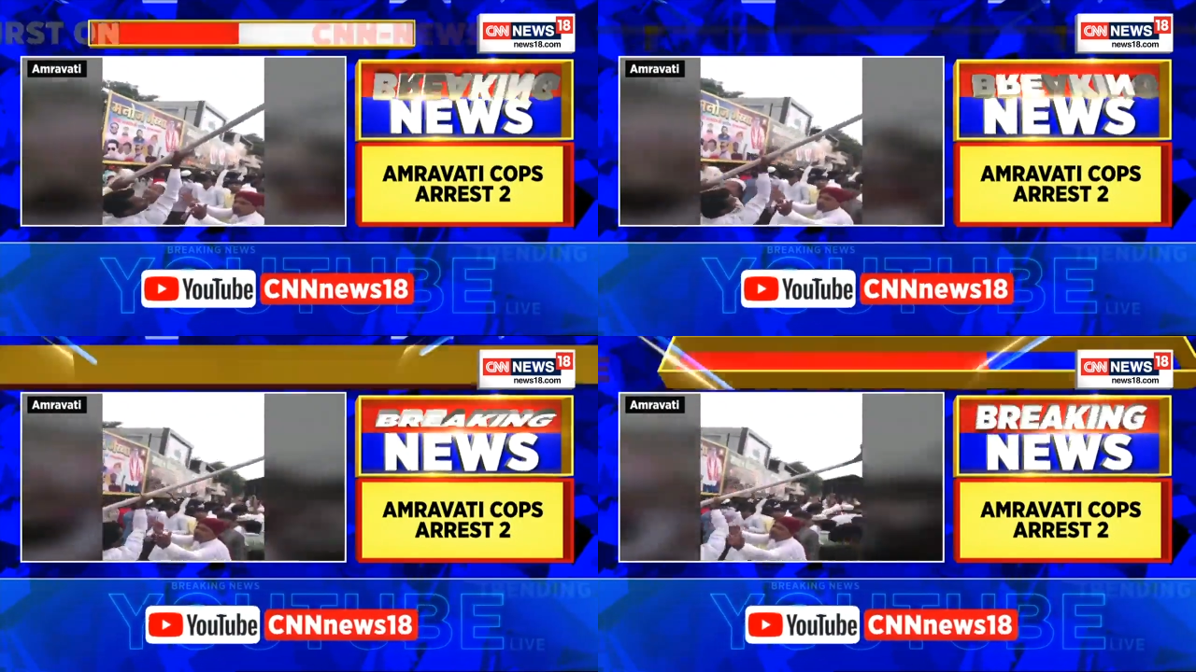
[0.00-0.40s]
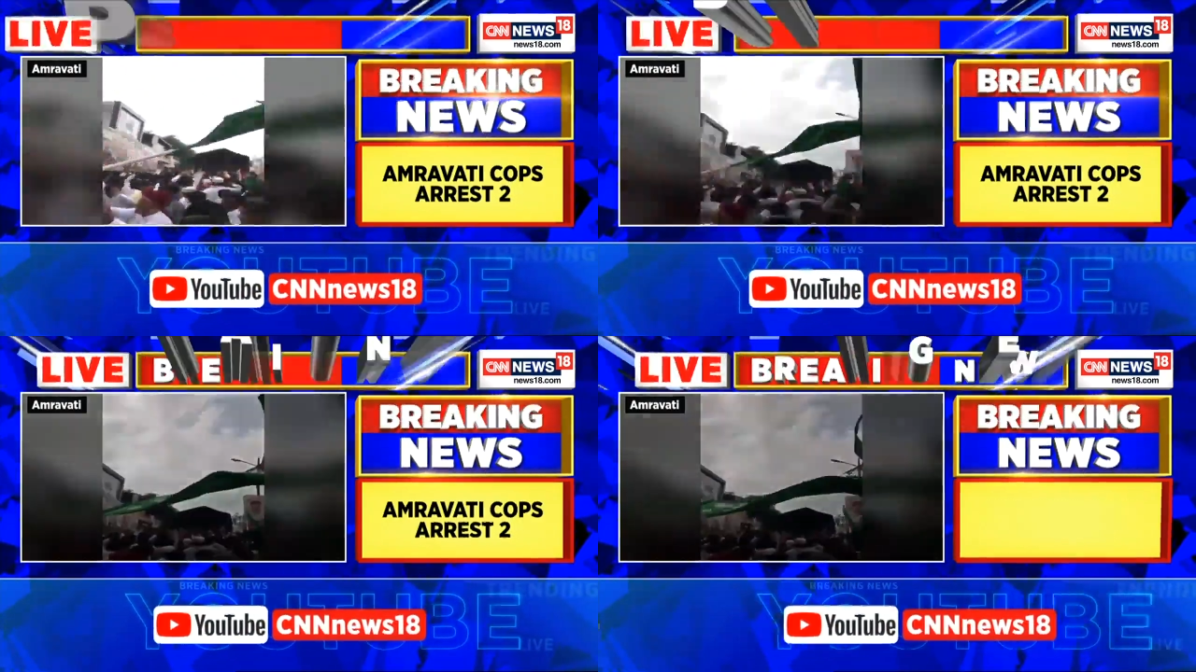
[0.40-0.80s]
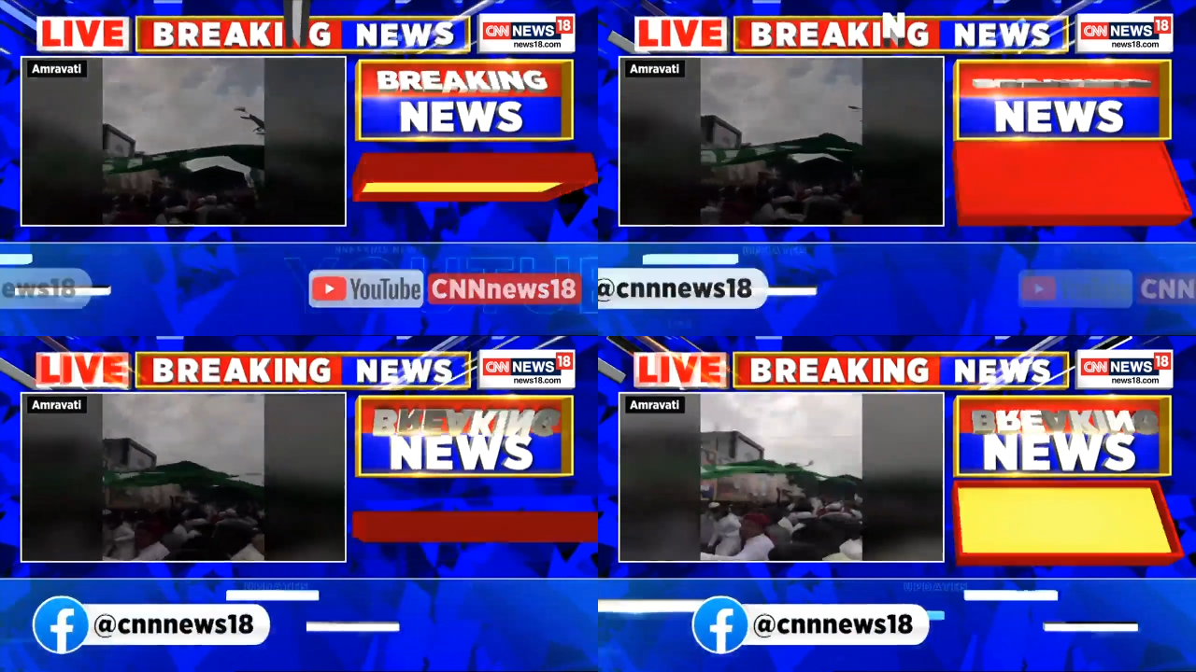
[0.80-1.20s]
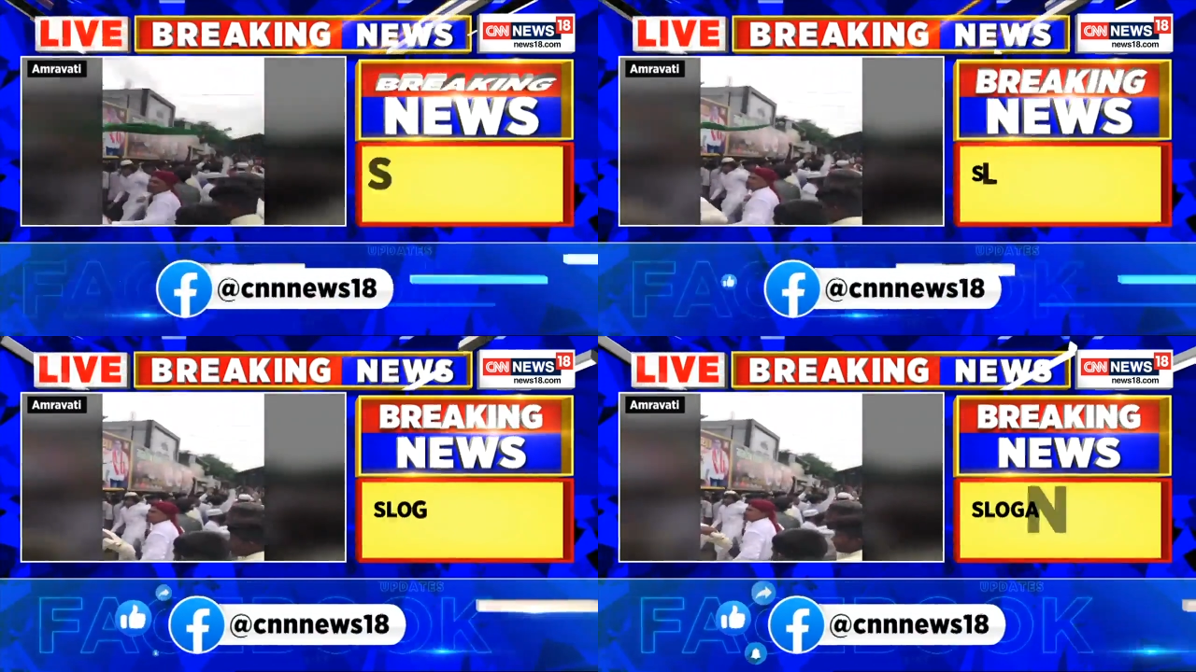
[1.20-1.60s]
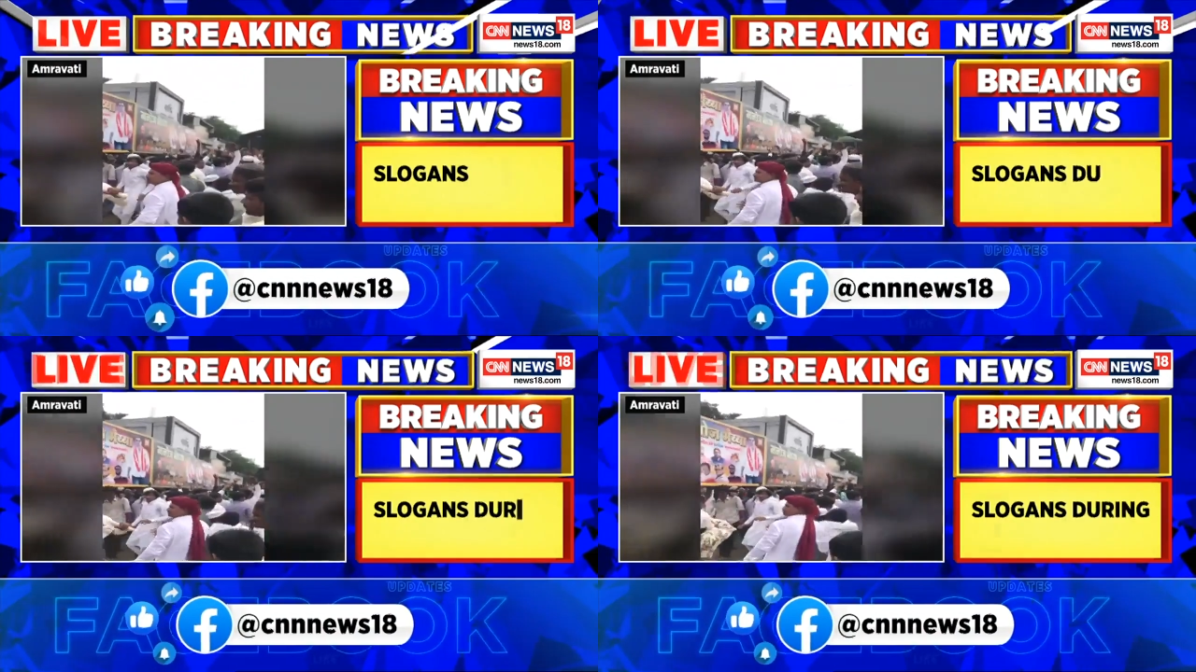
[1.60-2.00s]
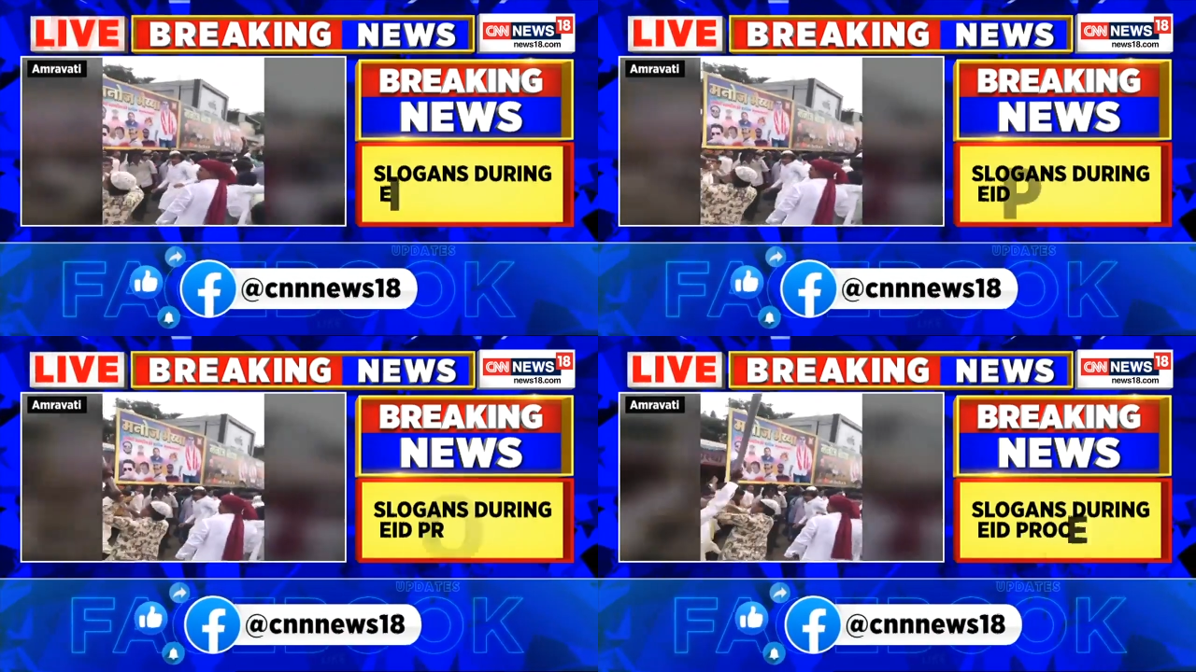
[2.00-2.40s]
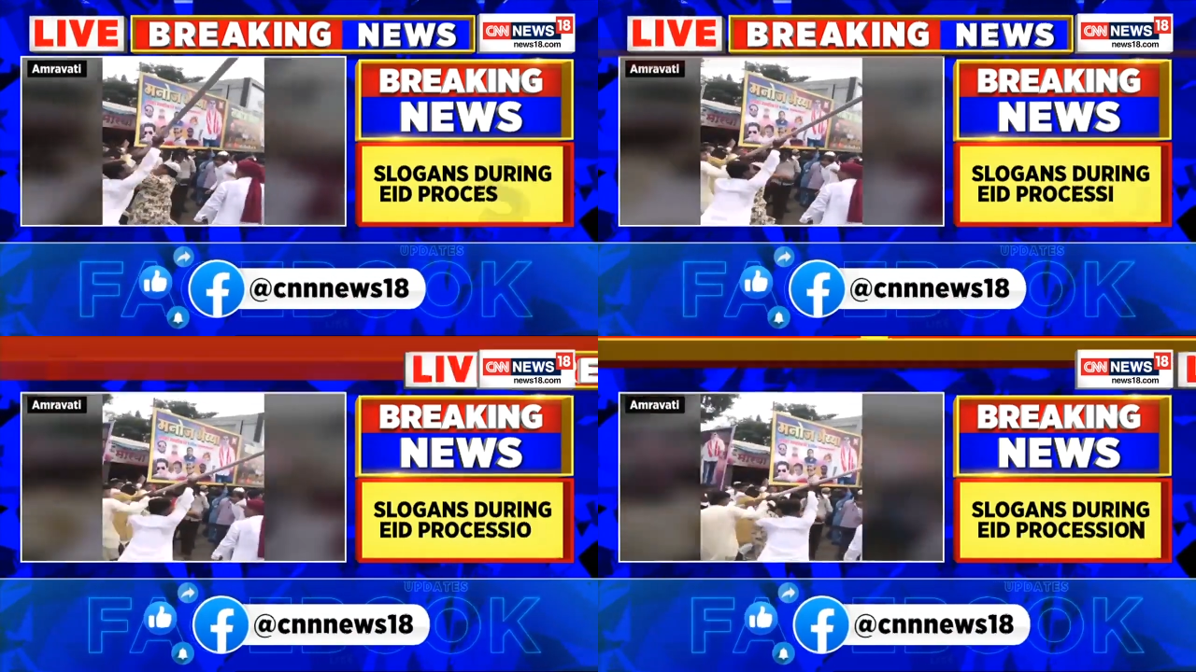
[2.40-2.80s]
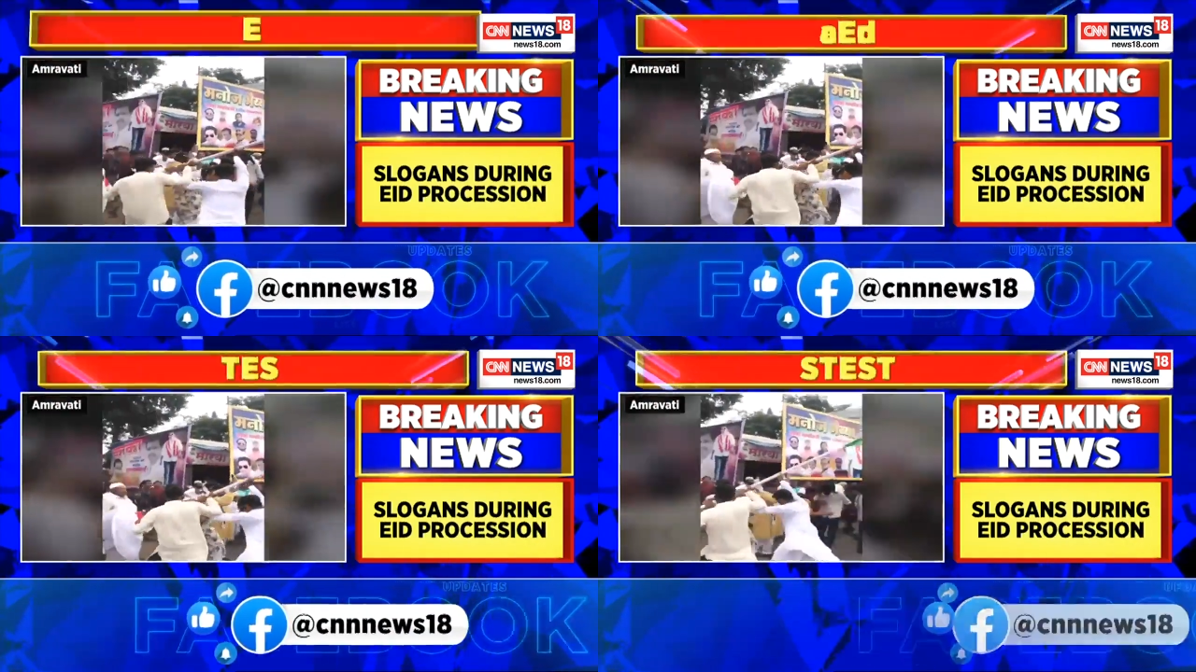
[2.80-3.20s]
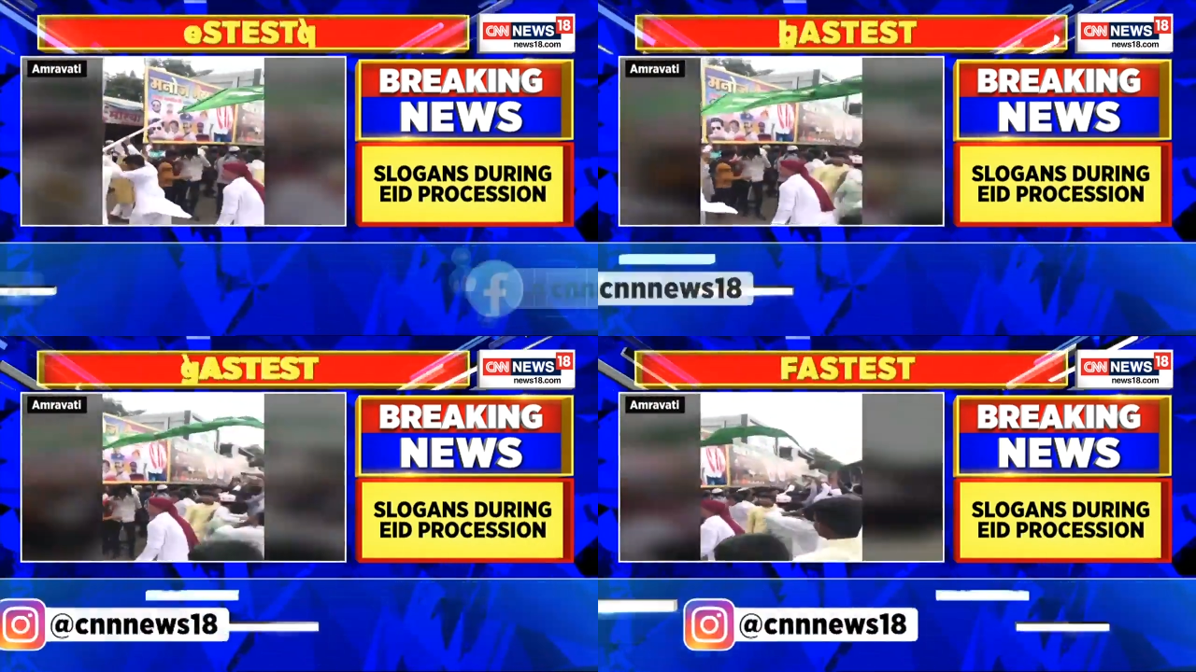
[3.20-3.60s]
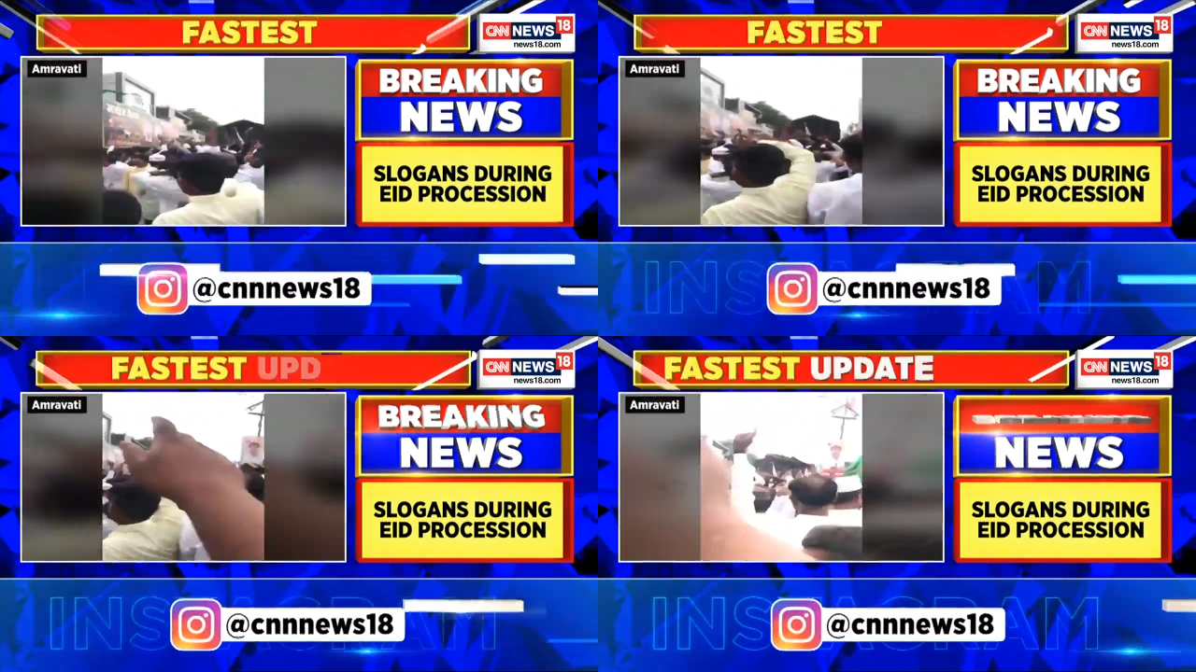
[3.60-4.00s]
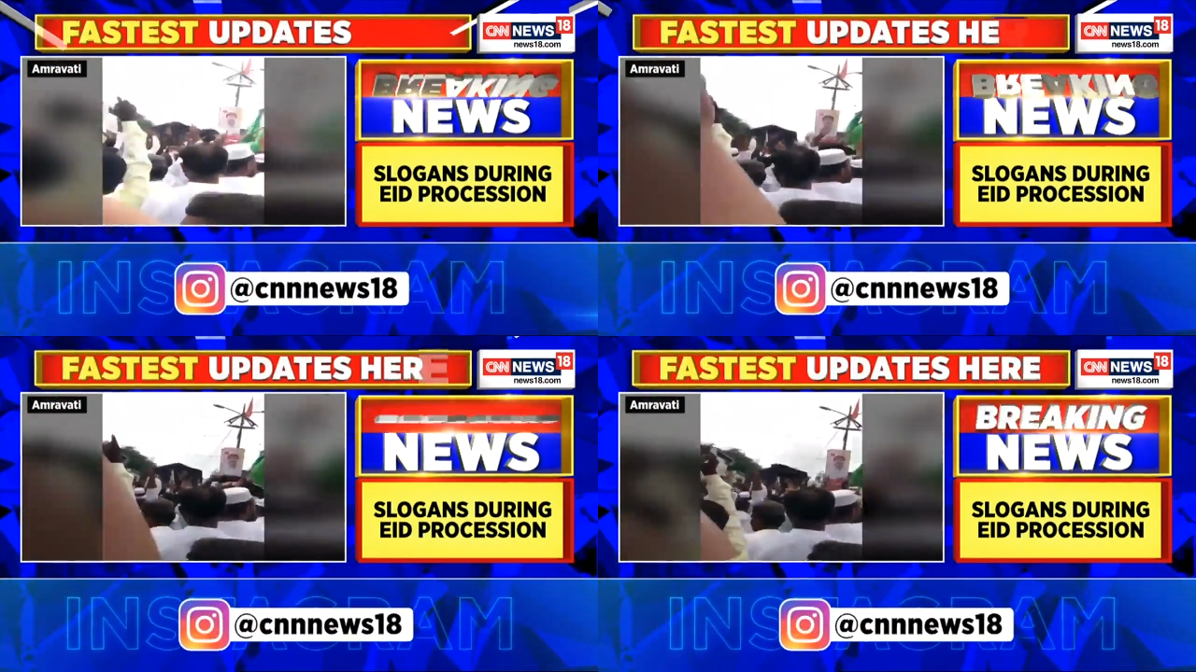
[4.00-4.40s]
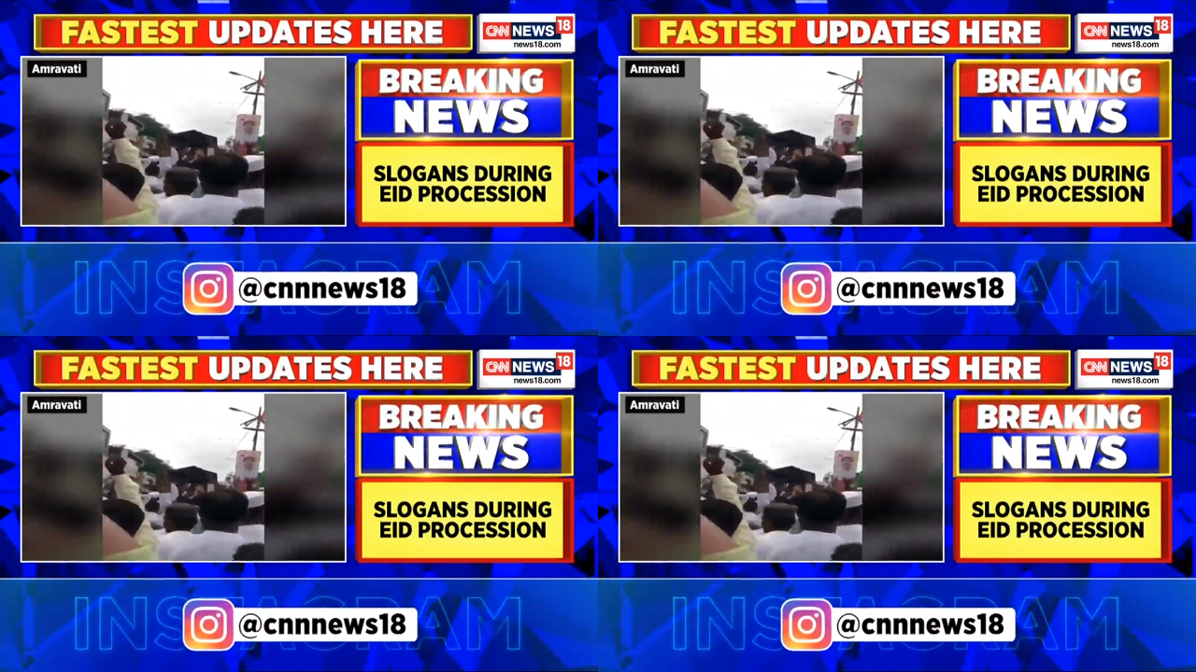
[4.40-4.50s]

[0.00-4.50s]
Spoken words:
No face is visible, so there are no lips to read.